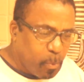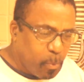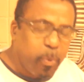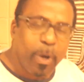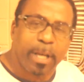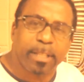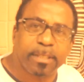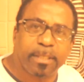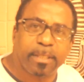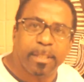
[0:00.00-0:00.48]

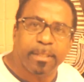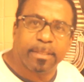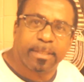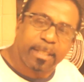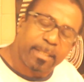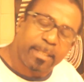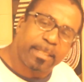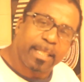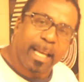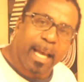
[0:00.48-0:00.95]
Western
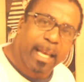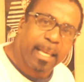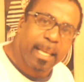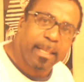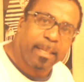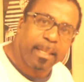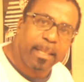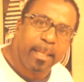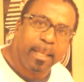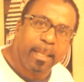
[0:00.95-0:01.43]

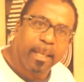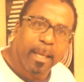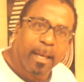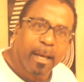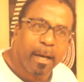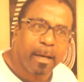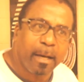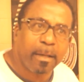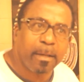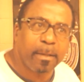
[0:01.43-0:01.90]
society
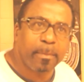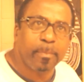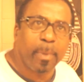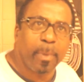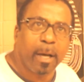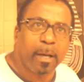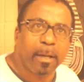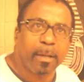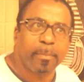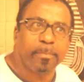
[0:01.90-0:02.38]

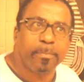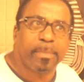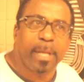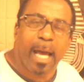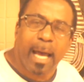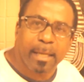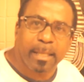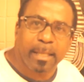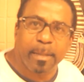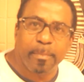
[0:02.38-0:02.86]

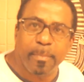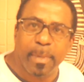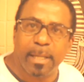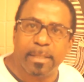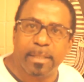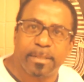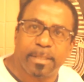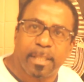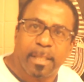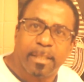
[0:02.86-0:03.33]

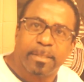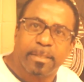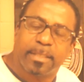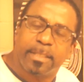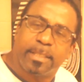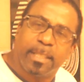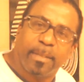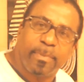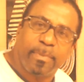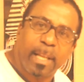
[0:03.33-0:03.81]
documents
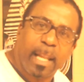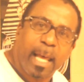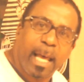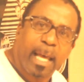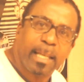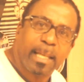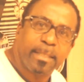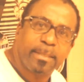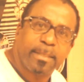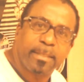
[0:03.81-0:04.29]

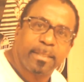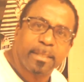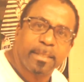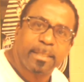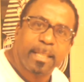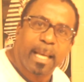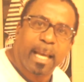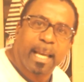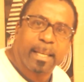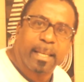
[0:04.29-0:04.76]
civilized
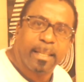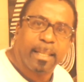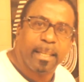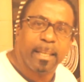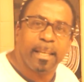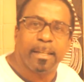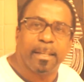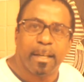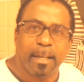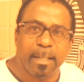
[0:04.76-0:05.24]
society
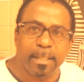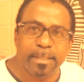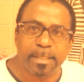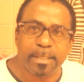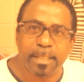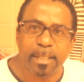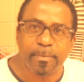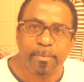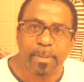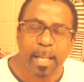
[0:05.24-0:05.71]
and
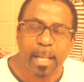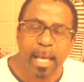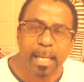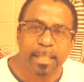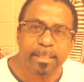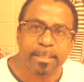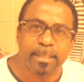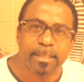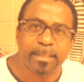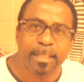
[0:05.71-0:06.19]

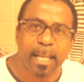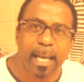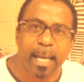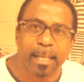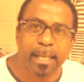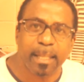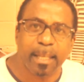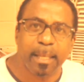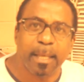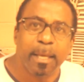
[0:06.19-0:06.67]
uncivilized
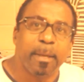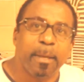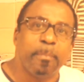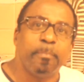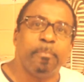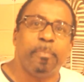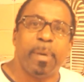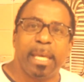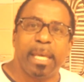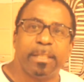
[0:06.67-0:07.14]
society
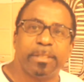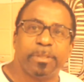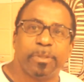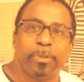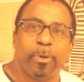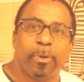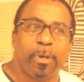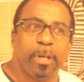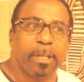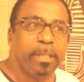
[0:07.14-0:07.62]
based
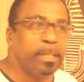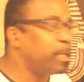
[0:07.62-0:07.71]
on